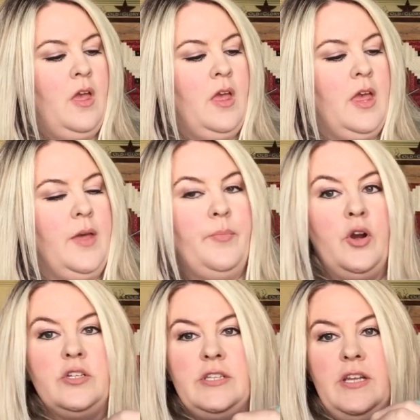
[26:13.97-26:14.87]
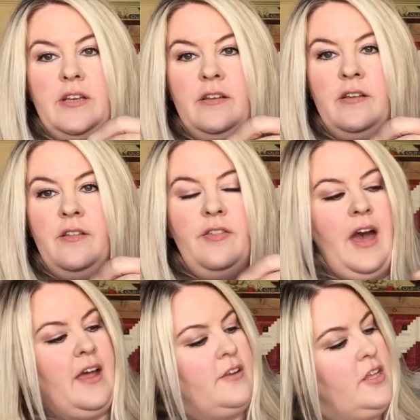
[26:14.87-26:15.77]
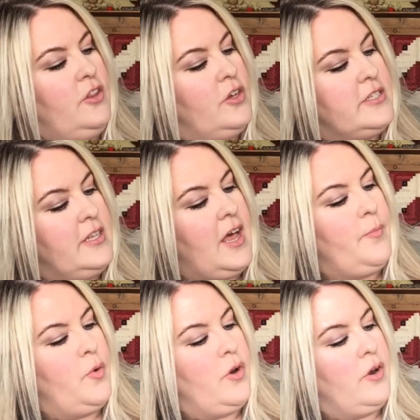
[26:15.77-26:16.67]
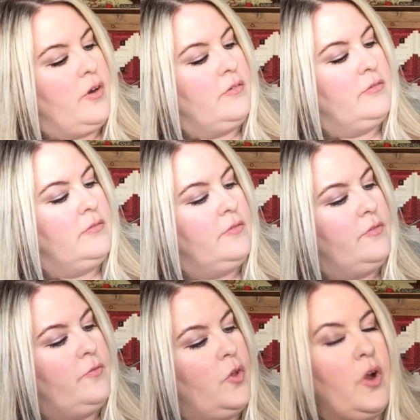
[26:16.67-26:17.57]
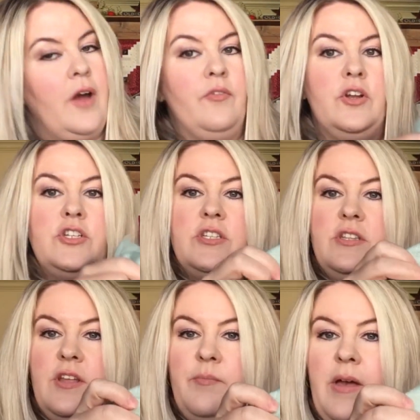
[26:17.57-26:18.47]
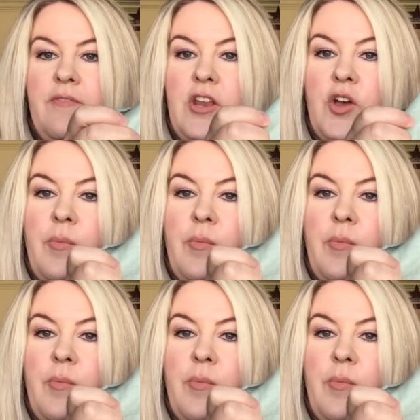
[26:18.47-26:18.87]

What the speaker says: In person, that looks a lot more full coverage than my video.